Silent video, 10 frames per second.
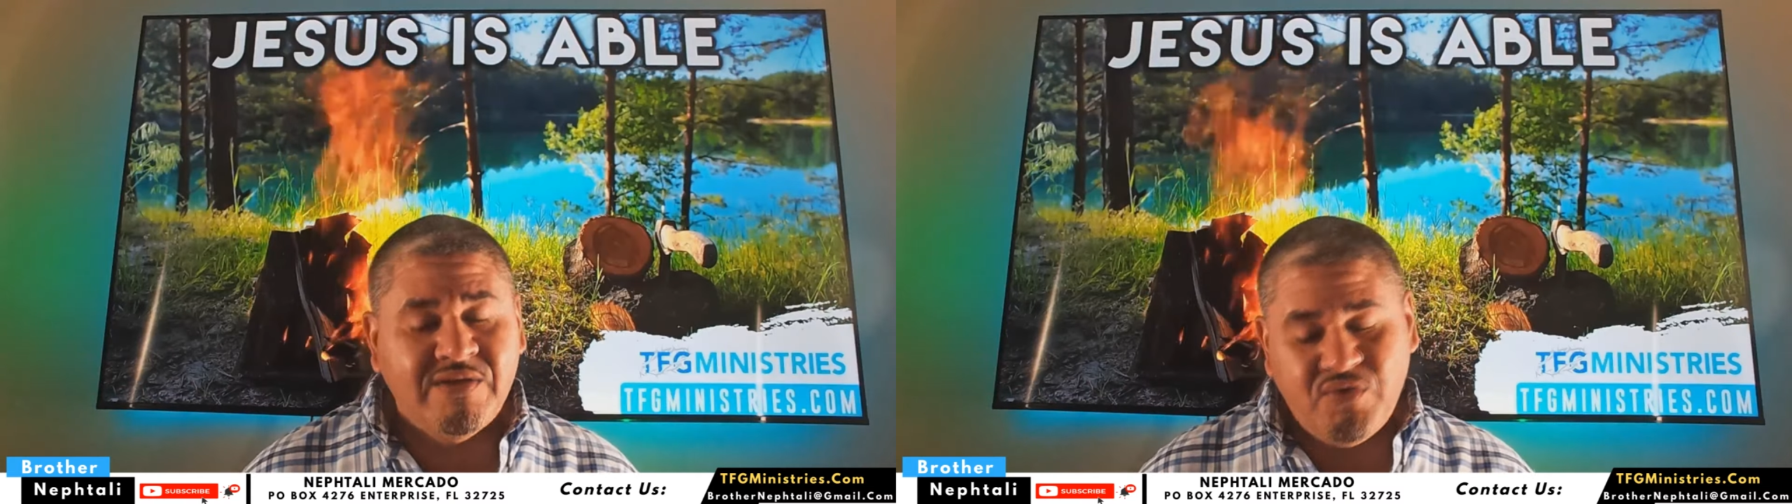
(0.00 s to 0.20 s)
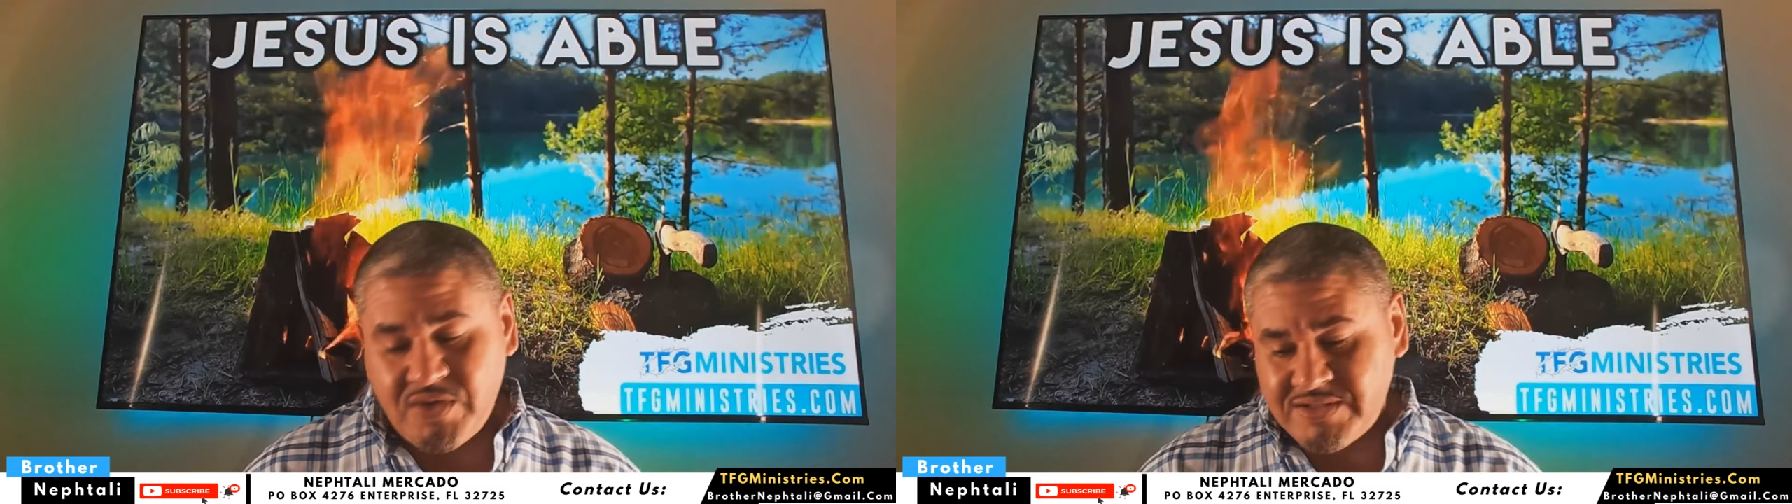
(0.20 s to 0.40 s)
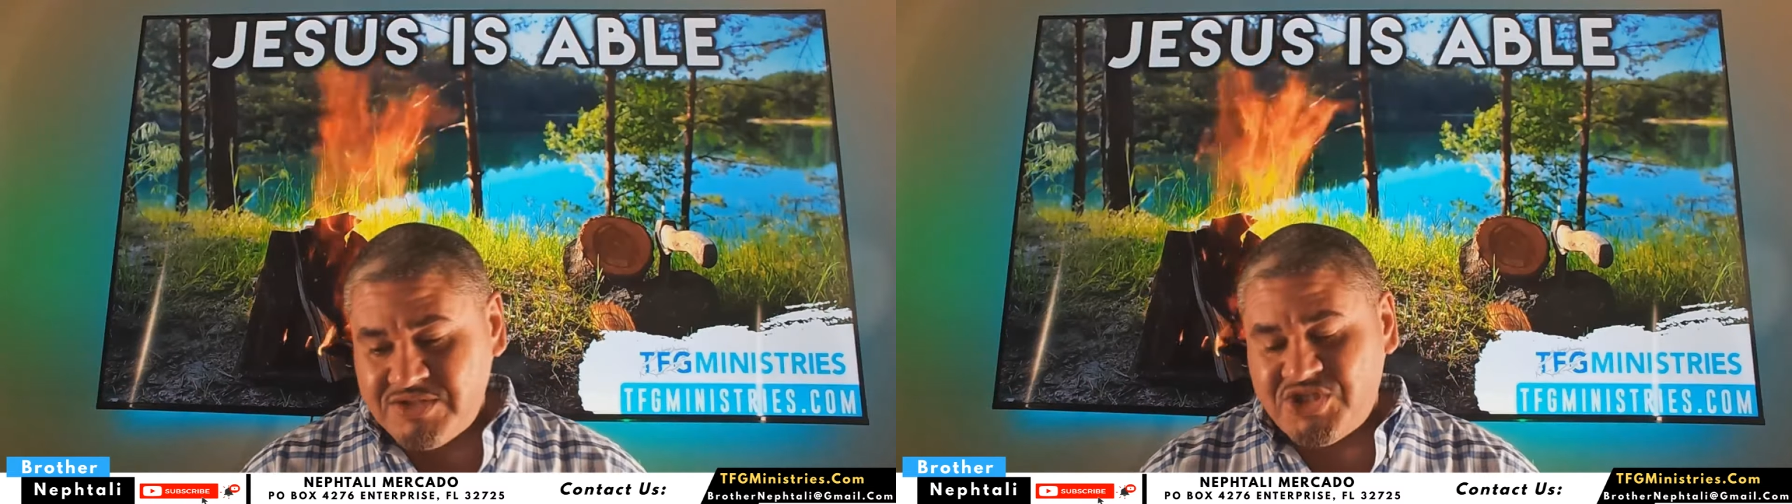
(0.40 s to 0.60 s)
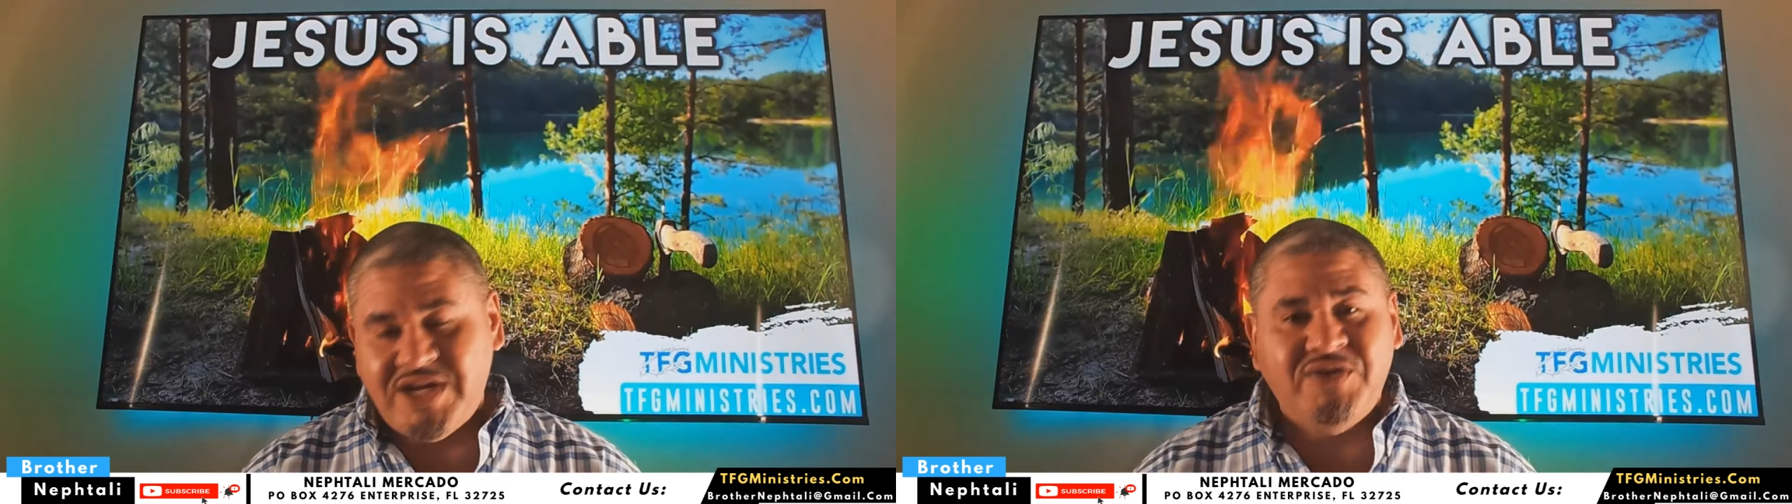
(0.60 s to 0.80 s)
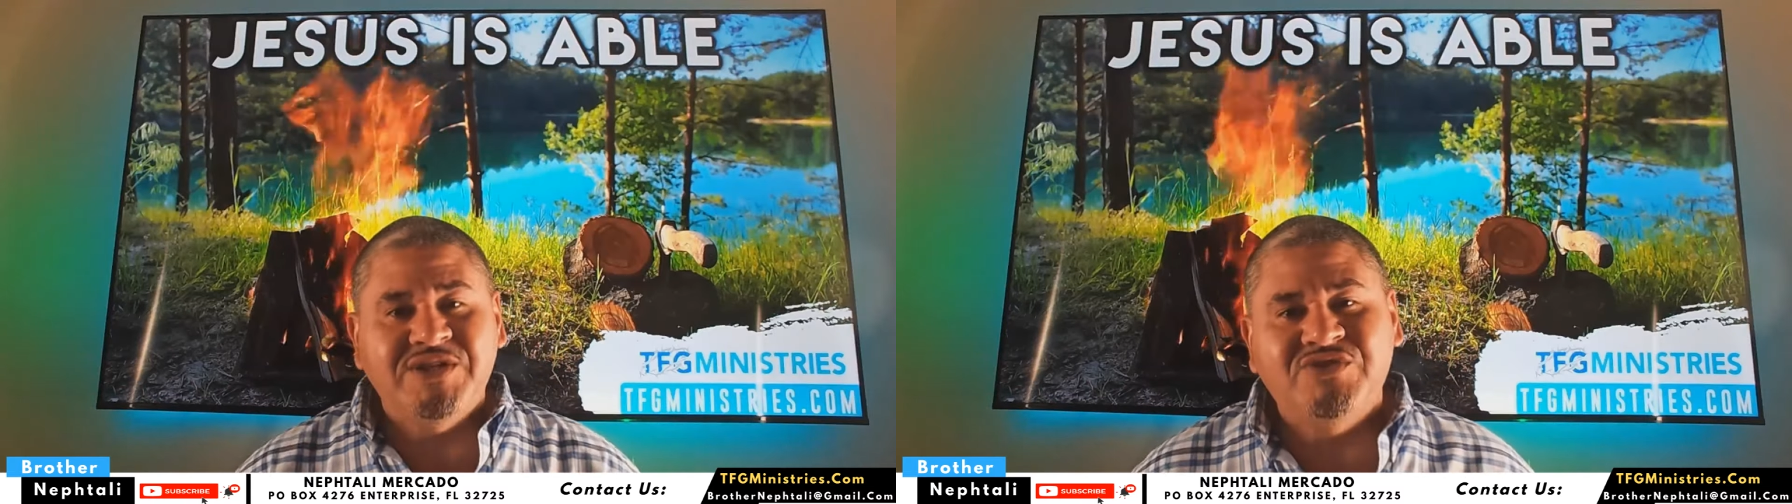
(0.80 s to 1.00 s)
You can
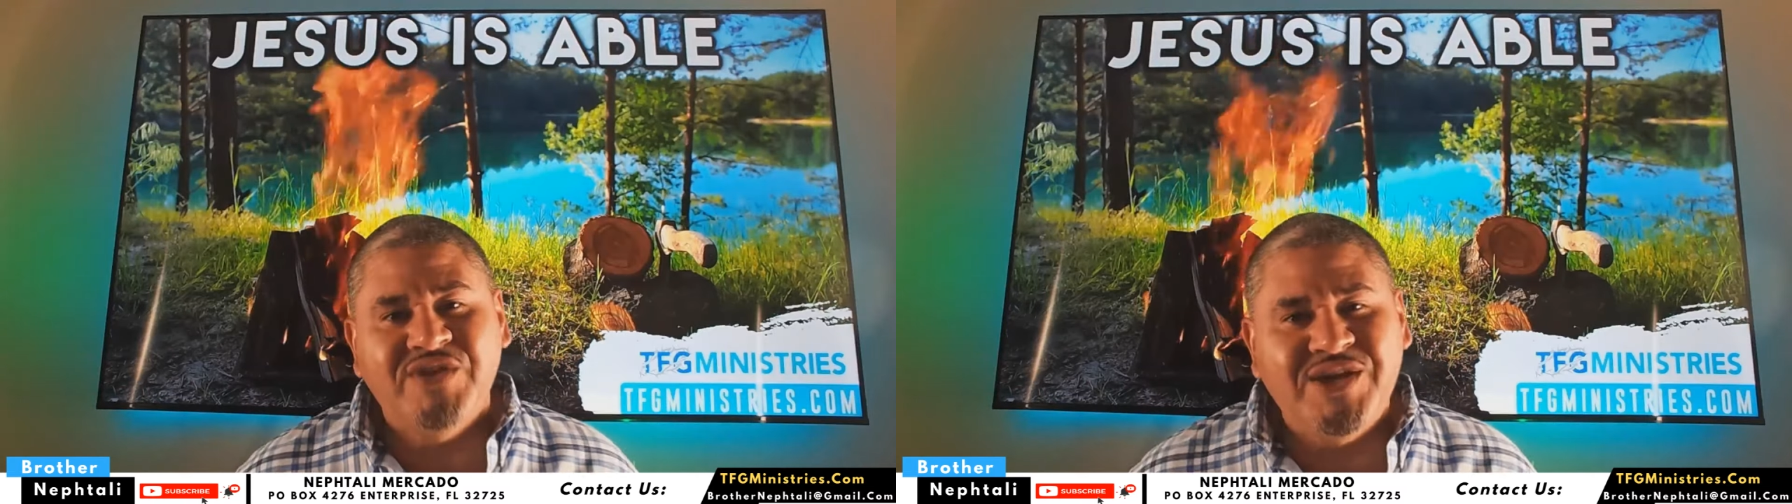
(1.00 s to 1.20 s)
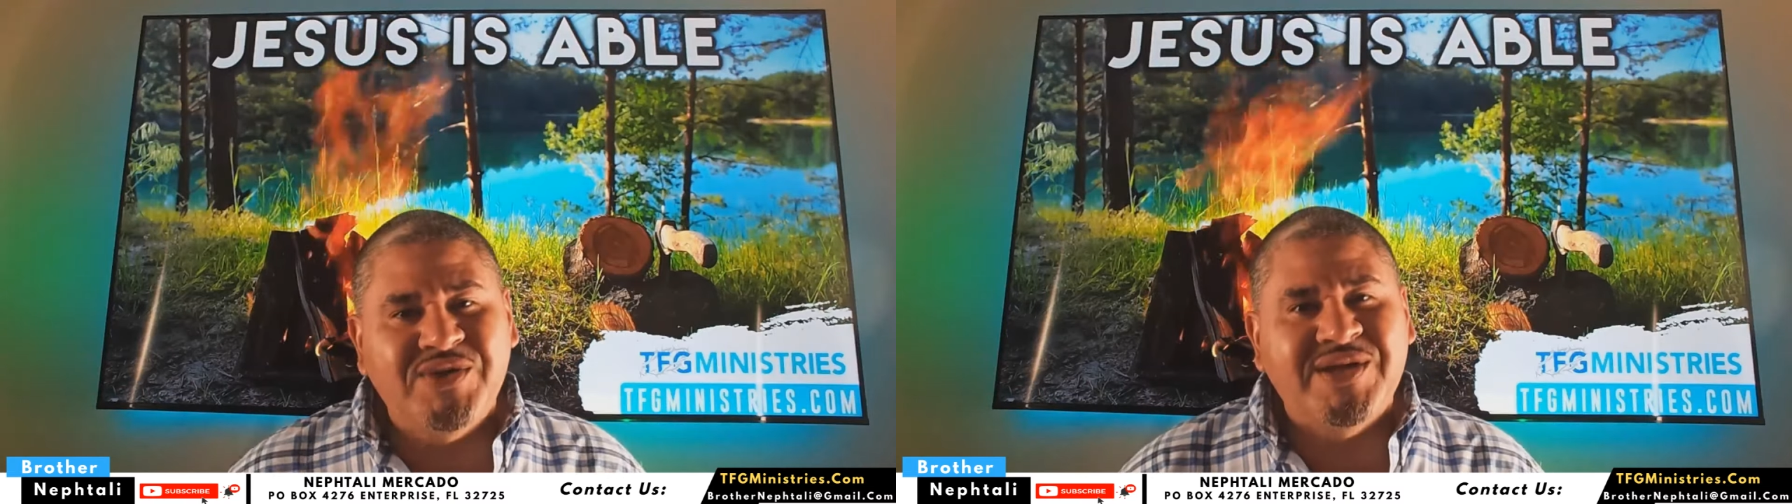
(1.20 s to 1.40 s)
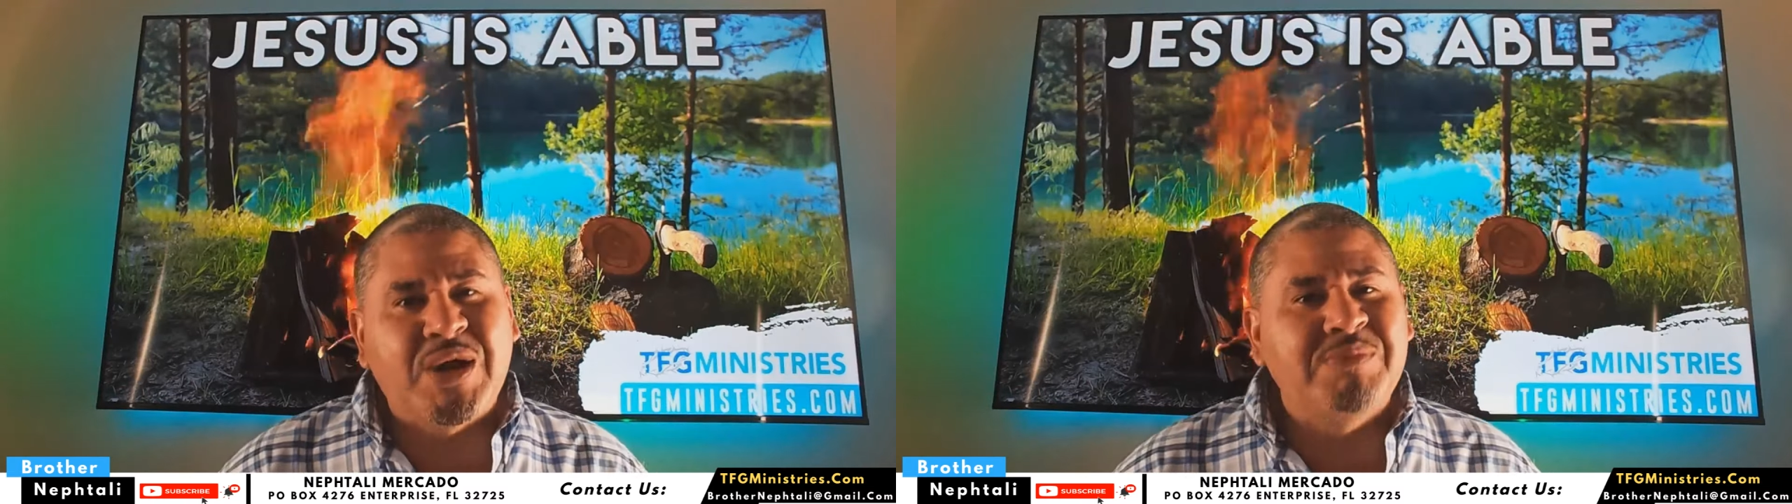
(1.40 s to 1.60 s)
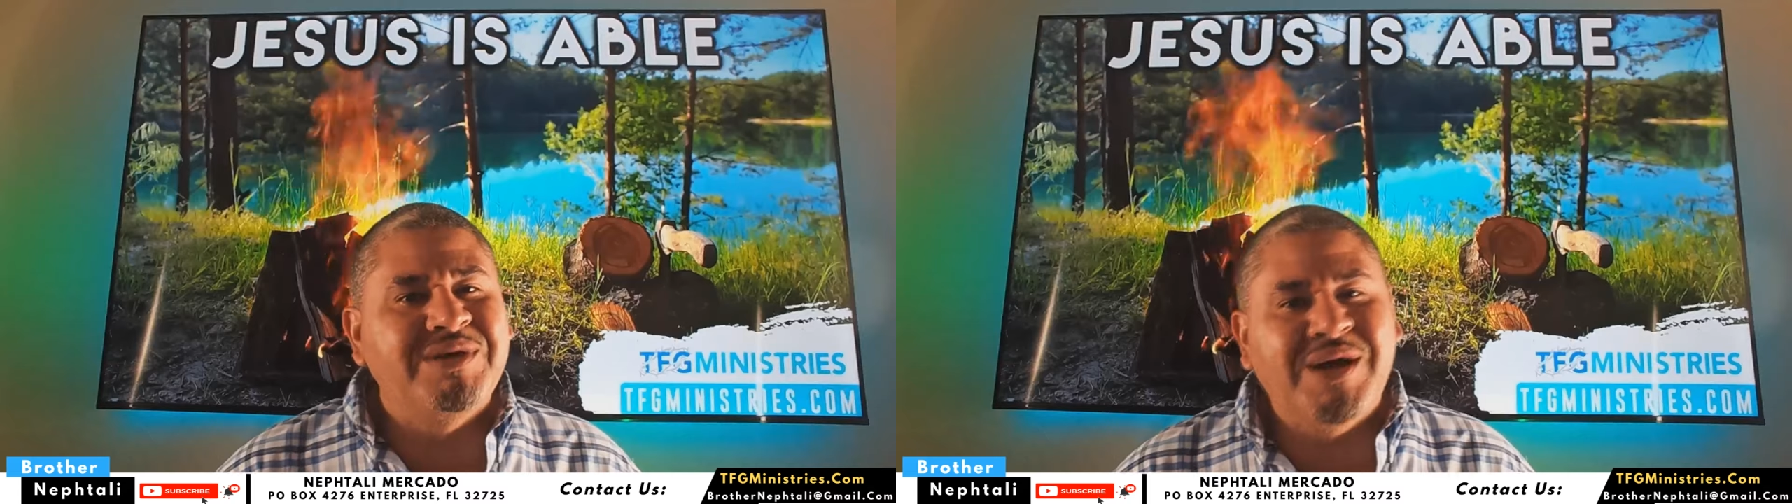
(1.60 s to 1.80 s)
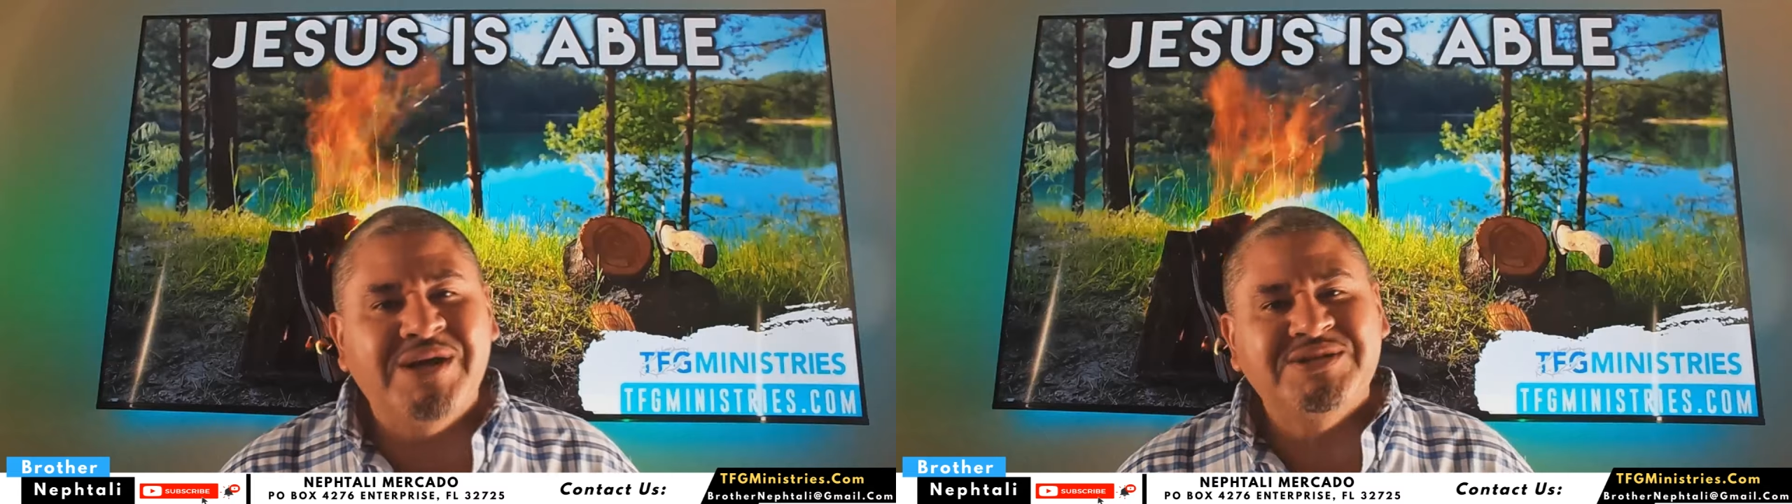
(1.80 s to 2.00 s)
share this video, that'll
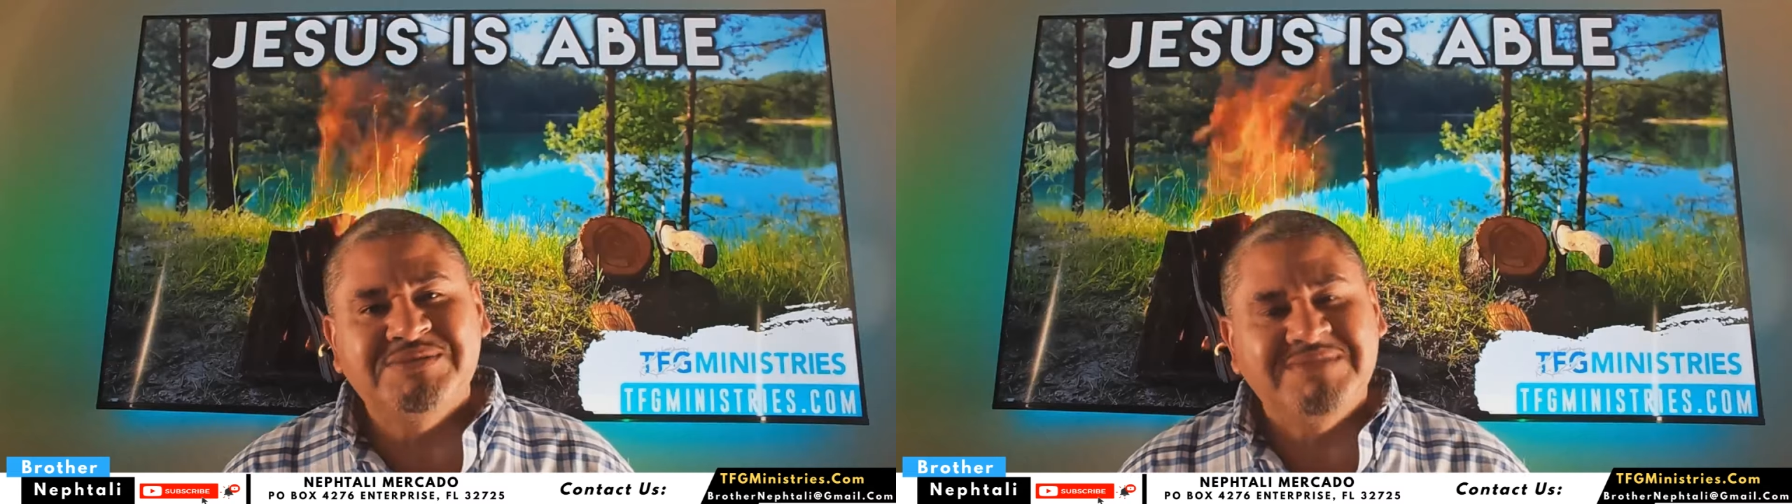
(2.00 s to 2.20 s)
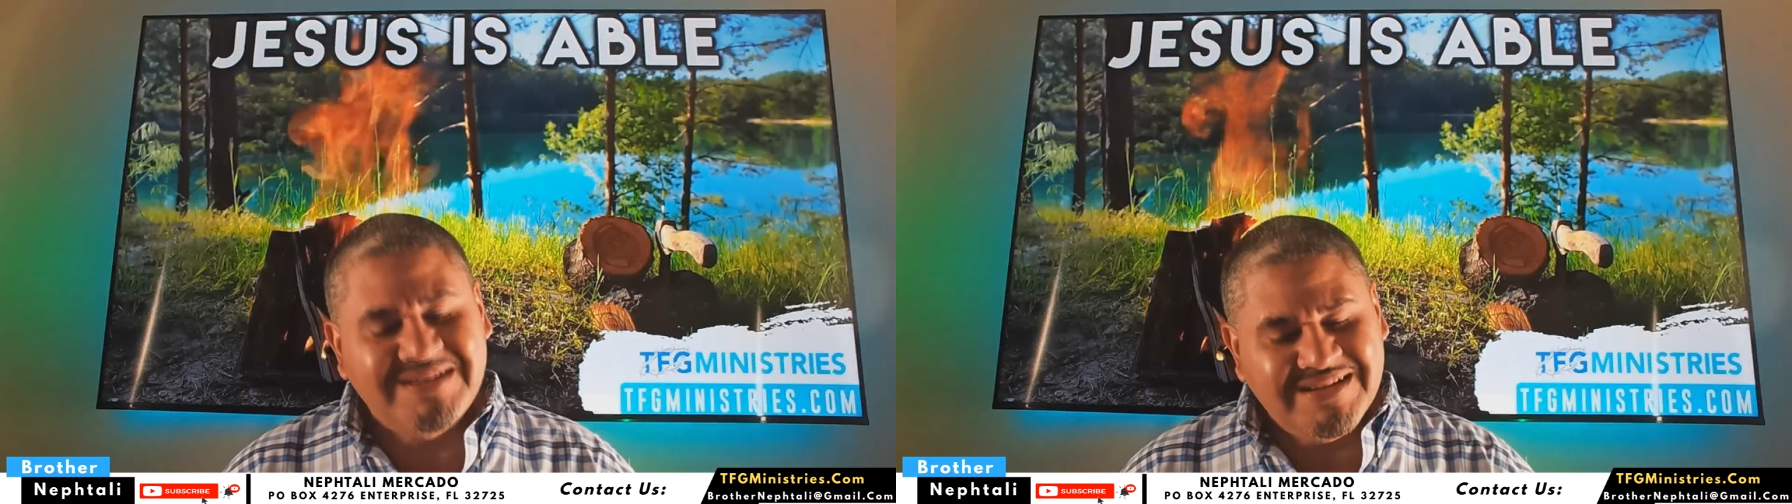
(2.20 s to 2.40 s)
be awesome.